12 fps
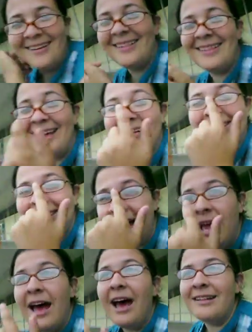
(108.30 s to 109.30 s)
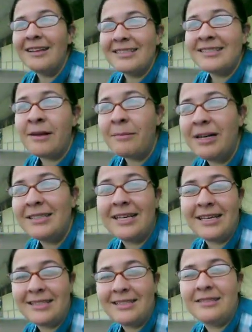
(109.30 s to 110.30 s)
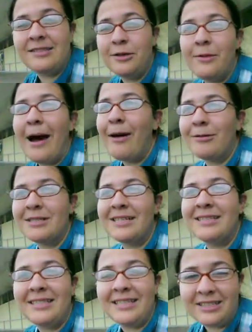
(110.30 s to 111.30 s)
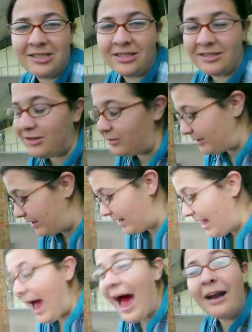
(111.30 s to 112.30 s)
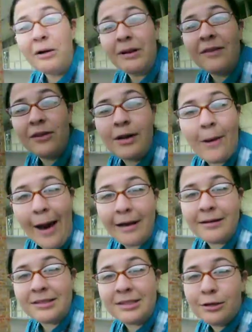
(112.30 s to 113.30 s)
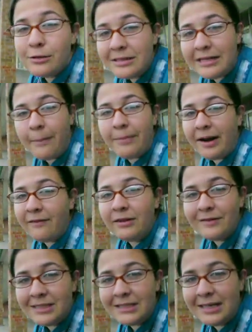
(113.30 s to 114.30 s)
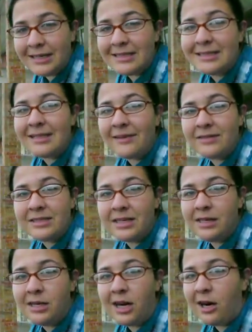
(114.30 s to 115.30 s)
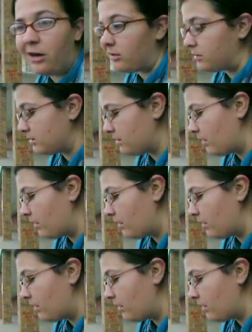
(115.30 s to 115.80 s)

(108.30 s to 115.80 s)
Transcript: Unless somebody takes 2 hours to teach it to me. I don't even know how to two-step, and I've lived in Texas 17 years.